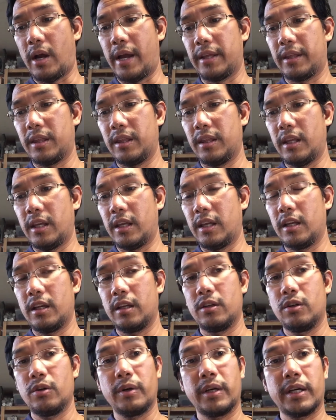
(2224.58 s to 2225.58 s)

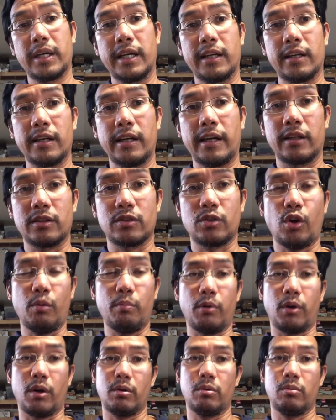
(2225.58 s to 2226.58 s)
during
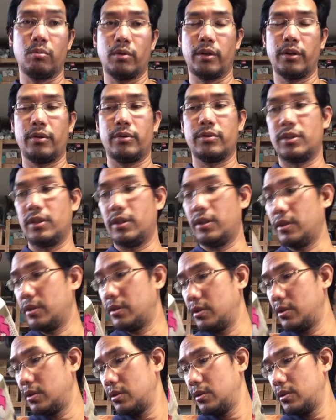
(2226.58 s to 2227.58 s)
Inktober, one of those
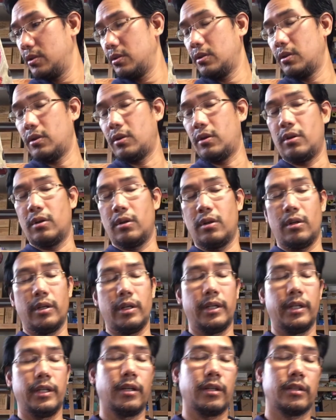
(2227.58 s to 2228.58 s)
years,
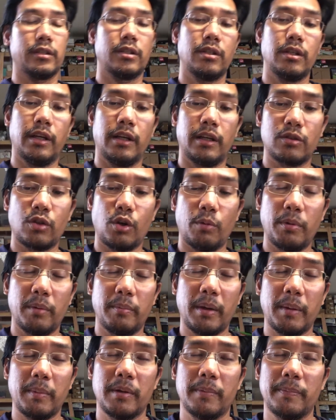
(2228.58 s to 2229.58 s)
in Inktober
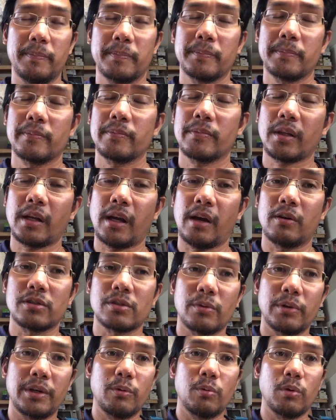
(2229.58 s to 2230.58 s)
maybe, I was
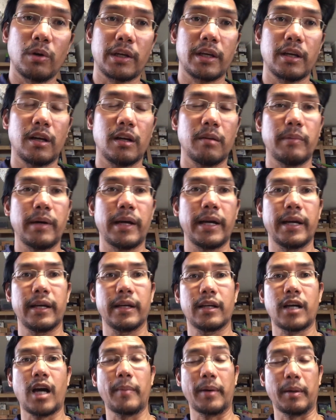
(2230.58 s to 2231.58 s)
already working on my
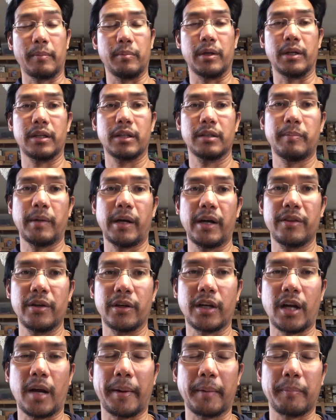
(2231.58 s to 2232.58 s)
other
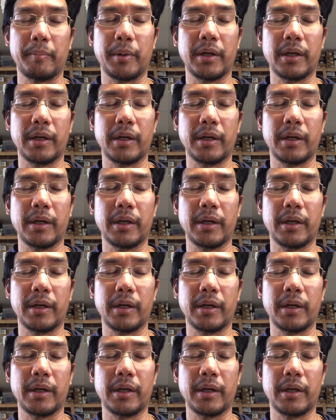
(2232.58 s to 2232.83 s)
comic book.